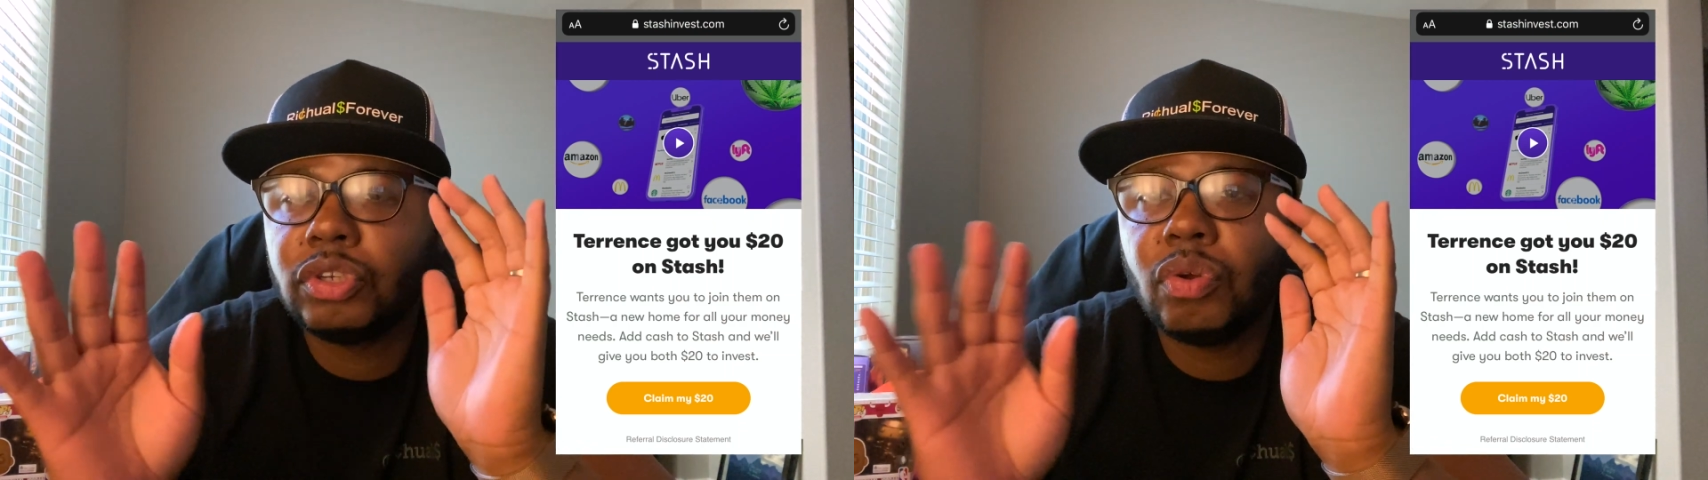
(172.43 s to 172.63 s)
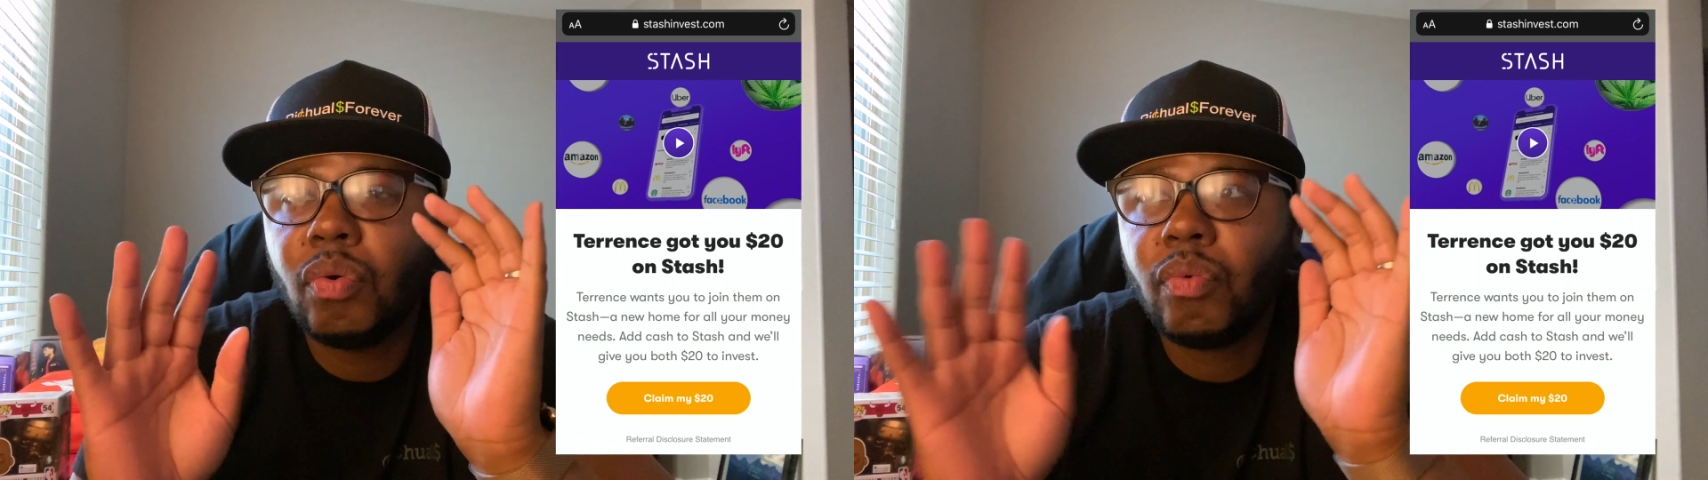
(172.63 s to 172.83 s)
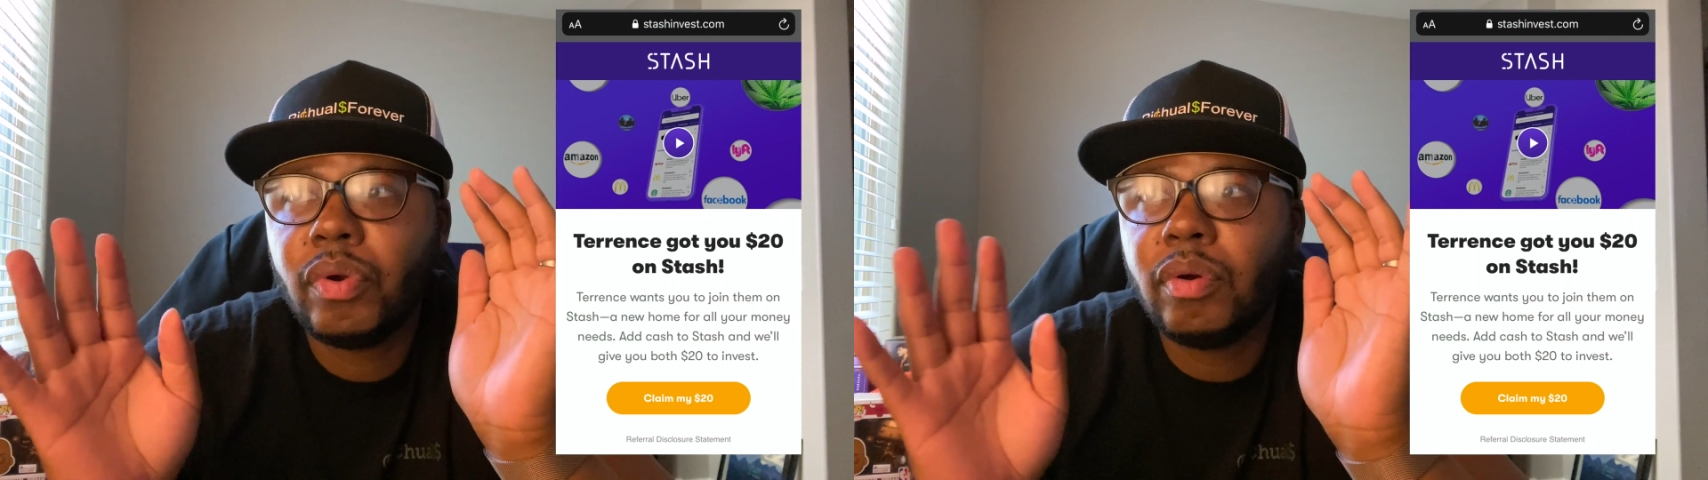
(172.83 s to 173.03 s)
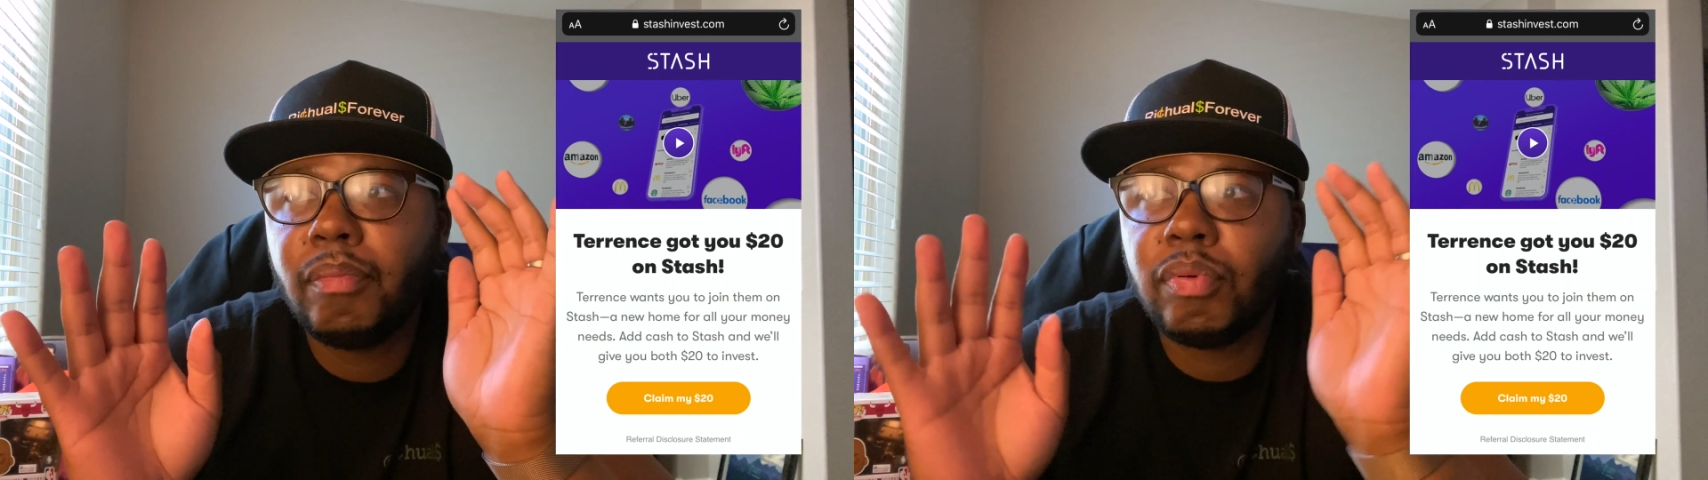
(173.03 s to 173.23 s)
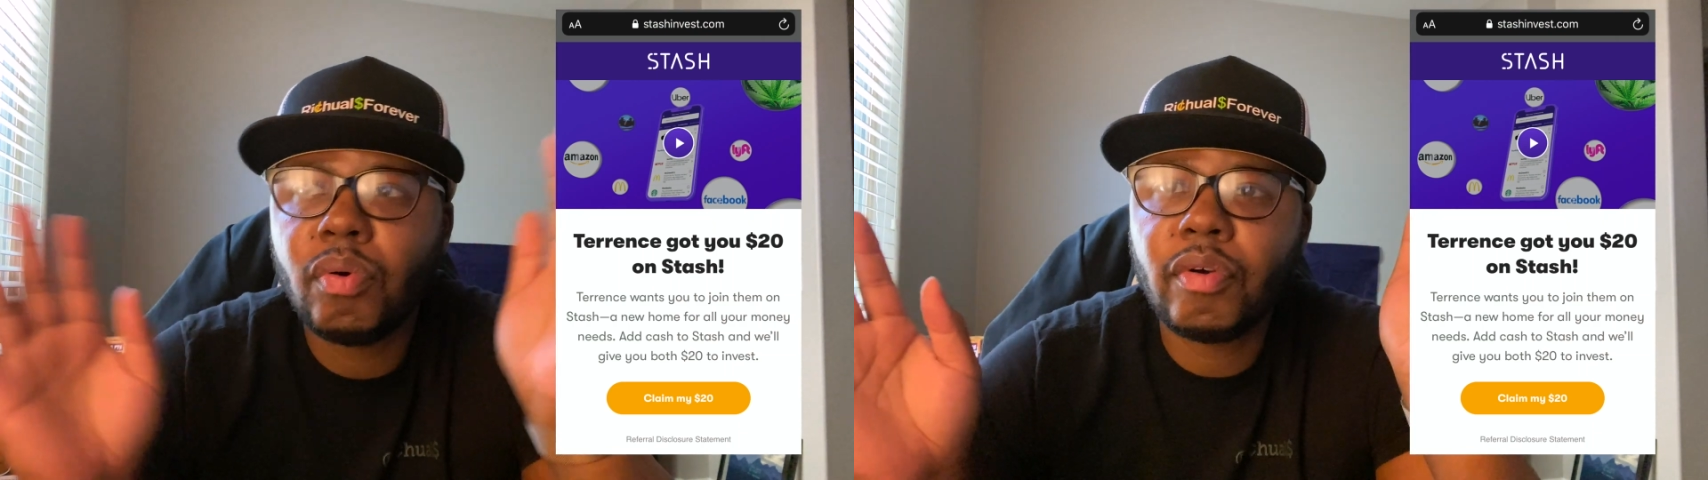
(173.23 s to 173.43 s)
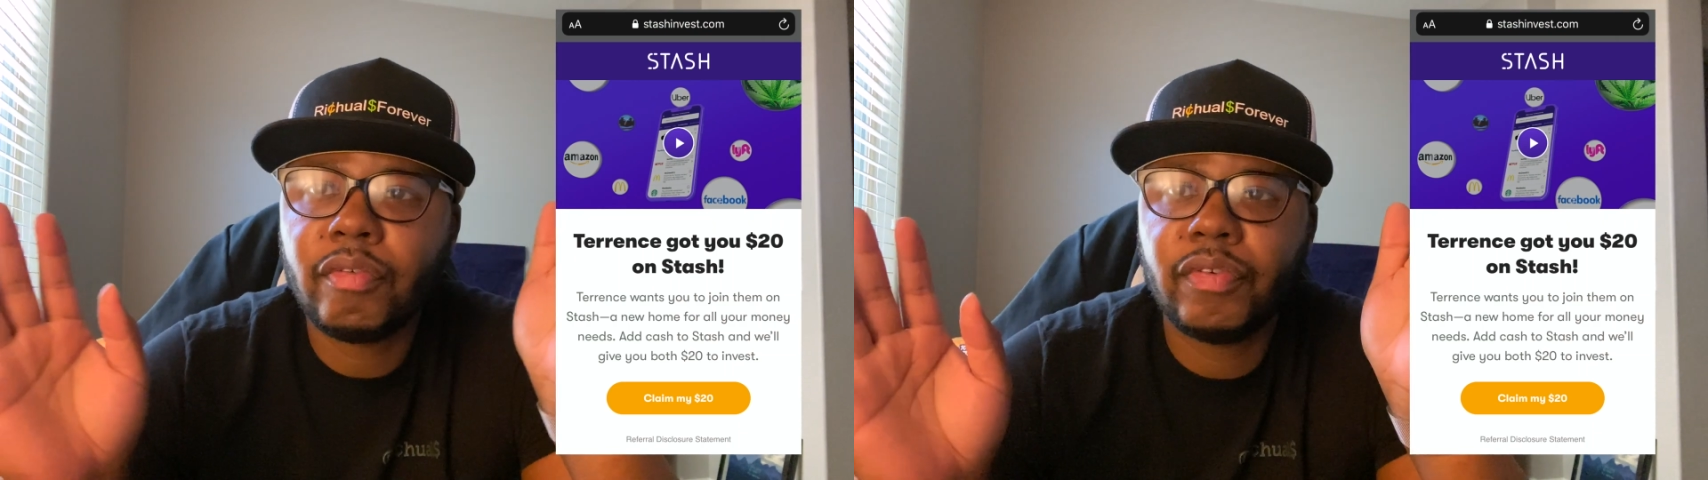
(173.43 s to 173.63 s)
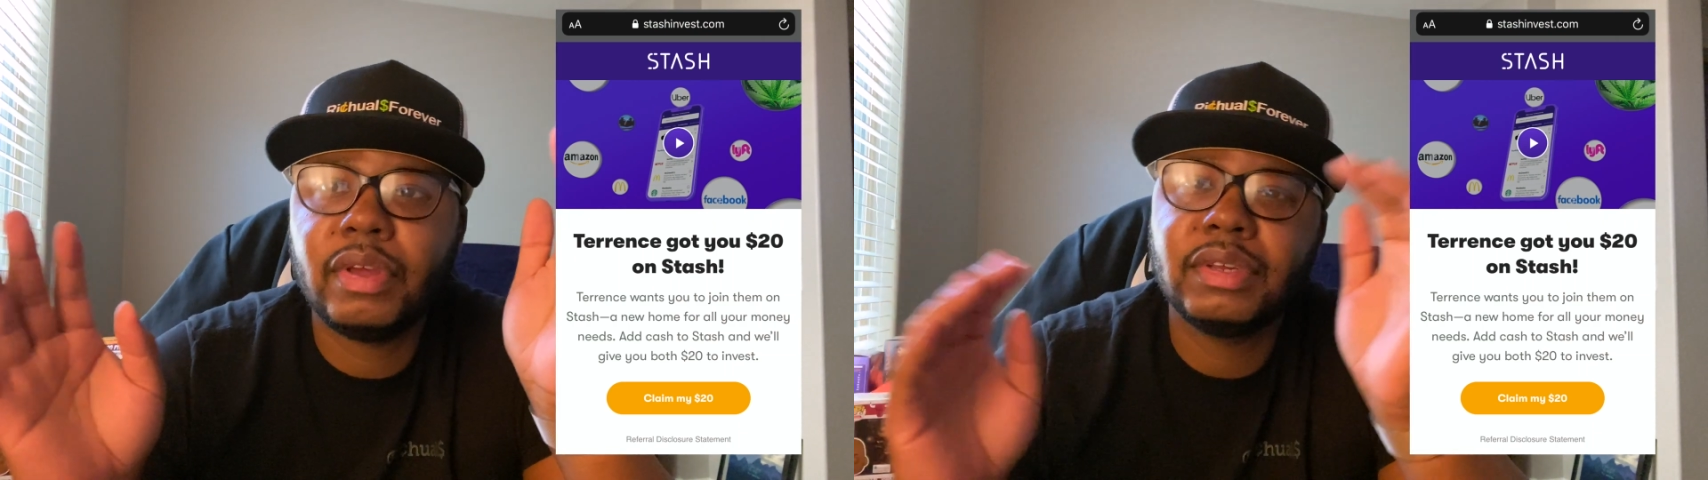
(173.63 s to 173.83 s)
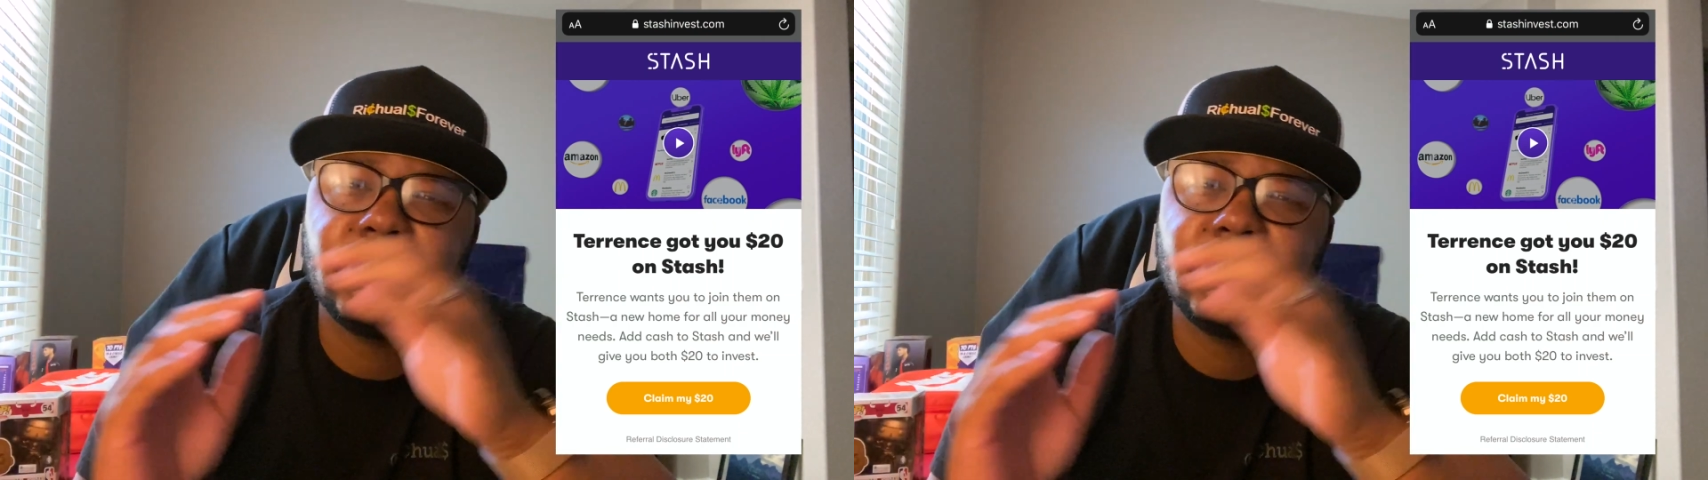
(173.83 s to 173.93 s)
no real broker fees.